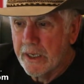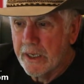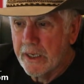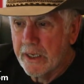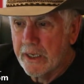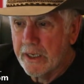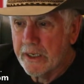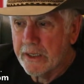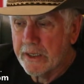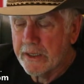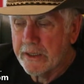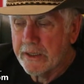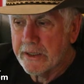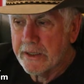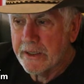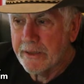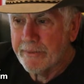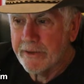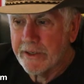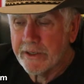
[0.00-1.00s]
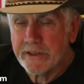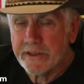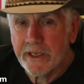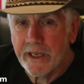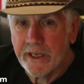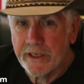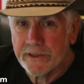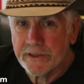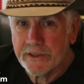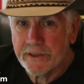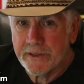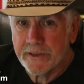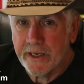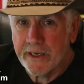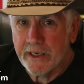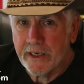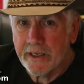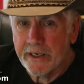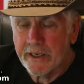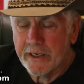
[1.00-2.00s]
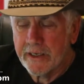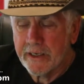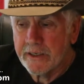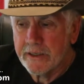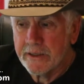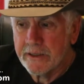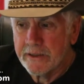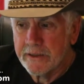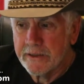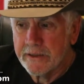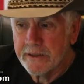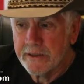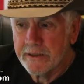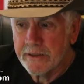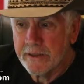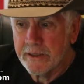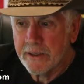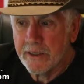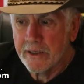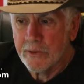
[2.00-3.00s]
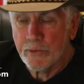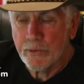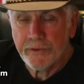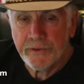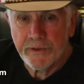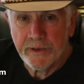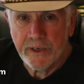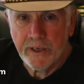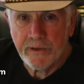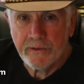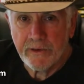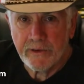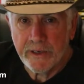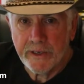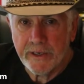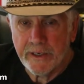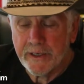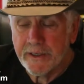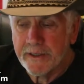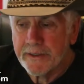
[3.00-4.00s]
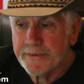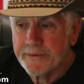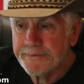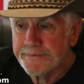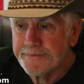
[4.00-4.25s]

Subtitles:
And I'm going to attach that link along with another link.